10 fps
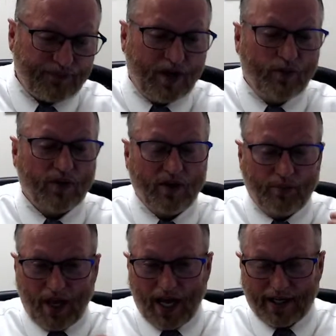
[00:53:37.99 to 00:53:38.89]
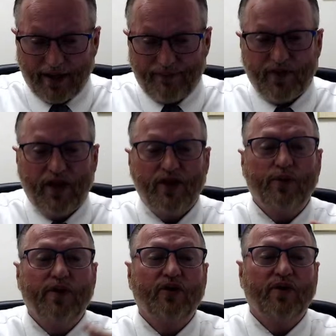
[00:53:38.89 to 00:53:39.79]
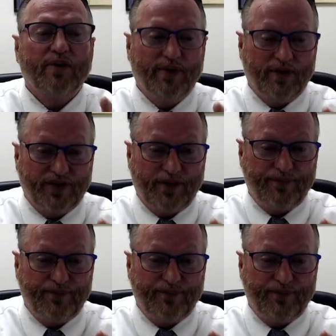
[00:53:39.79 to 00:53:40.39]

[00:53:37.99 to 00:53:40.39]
We're going to block it, then we're going to rebuild it.